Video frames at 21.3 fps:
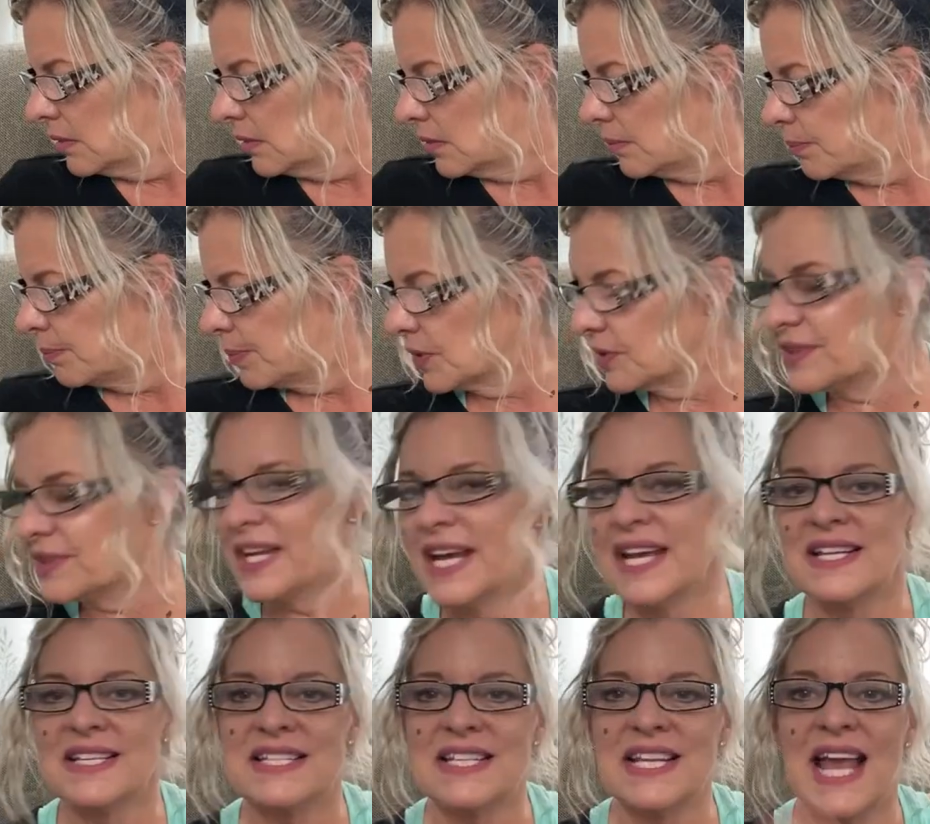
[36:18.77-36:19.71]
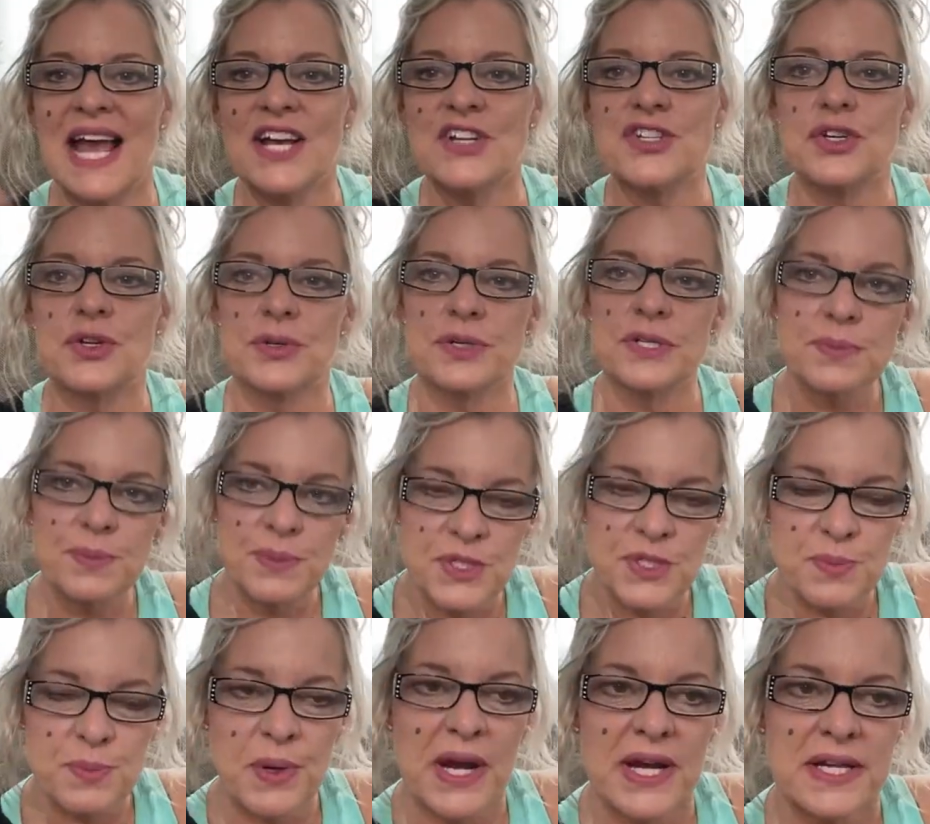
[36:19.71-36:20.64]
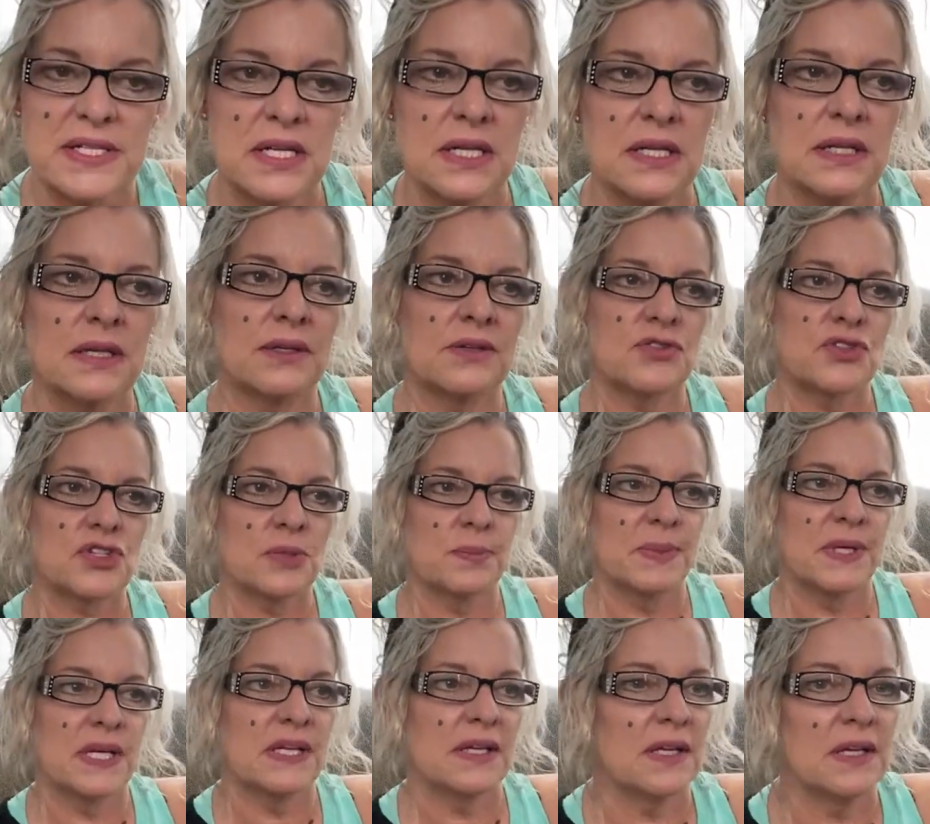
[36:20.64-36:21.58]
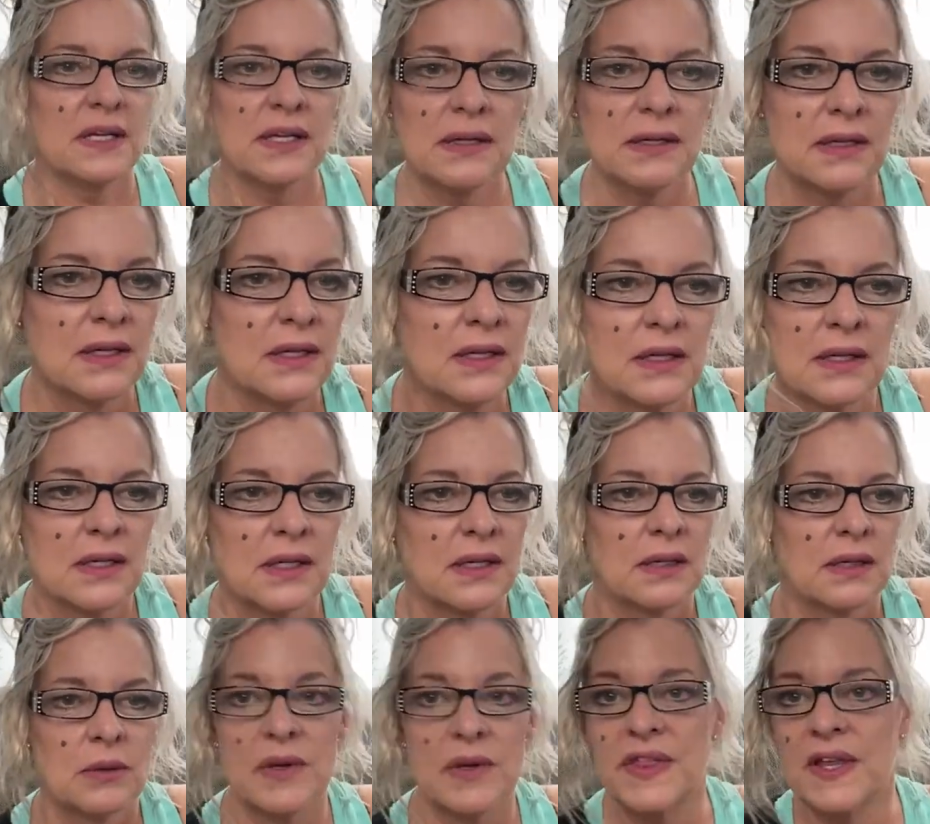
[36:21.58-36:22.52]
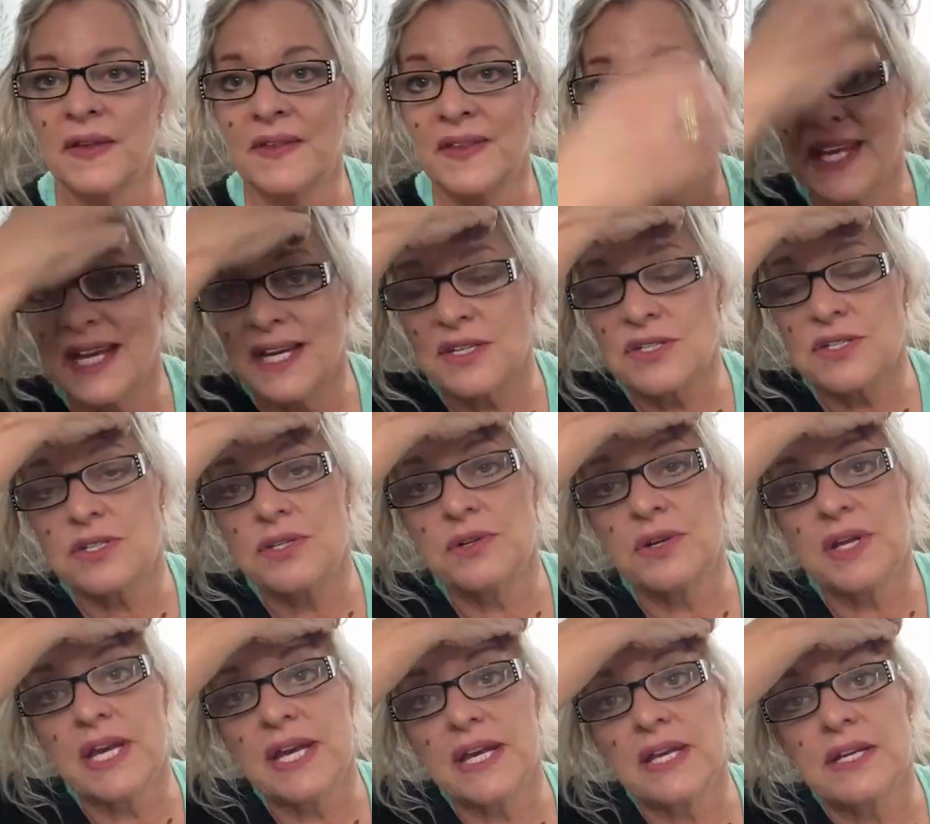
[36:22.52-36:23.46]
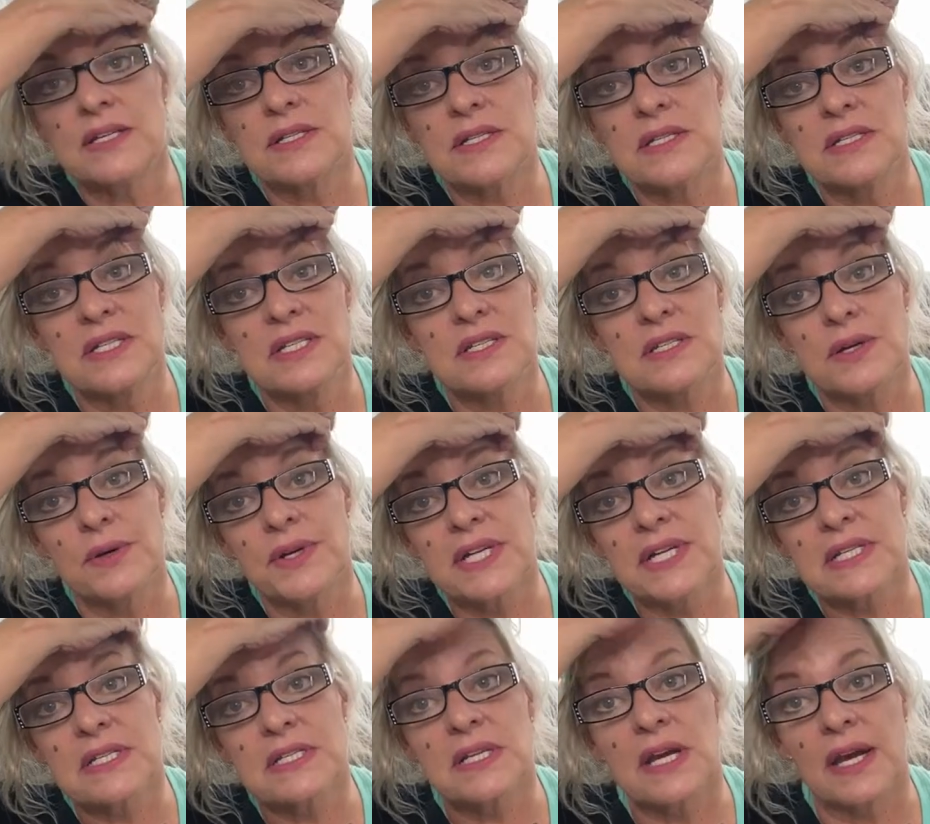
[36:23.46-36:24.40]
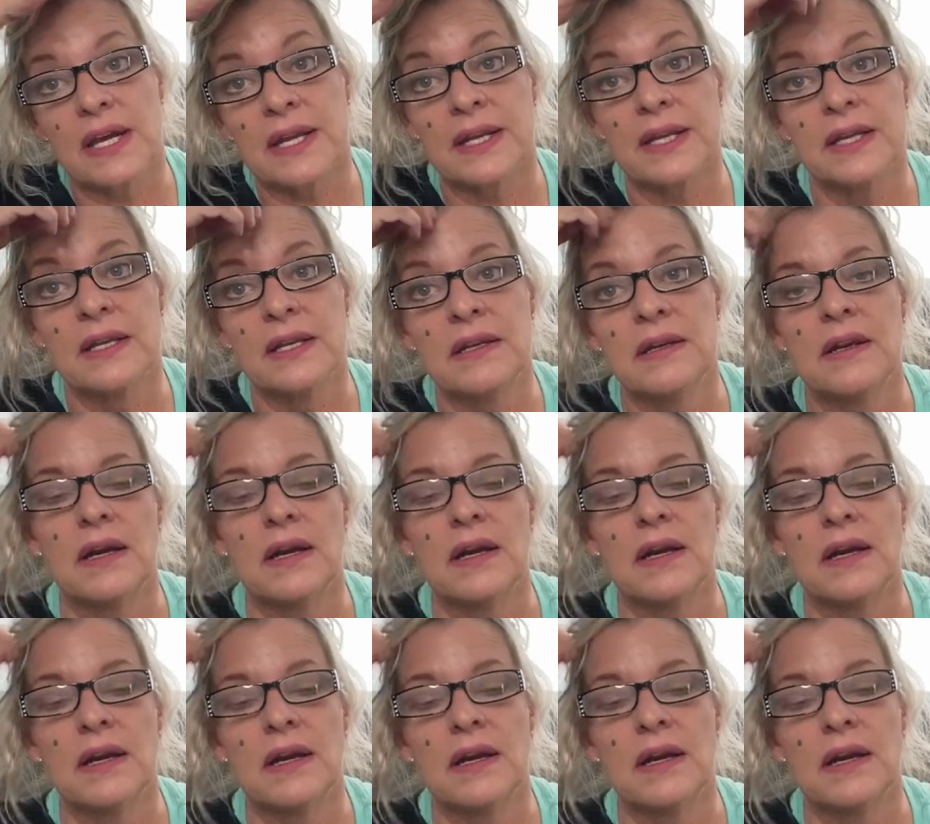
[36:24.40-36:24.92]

birthday / Christmas present should be there within the next 2 days. And he's so excited.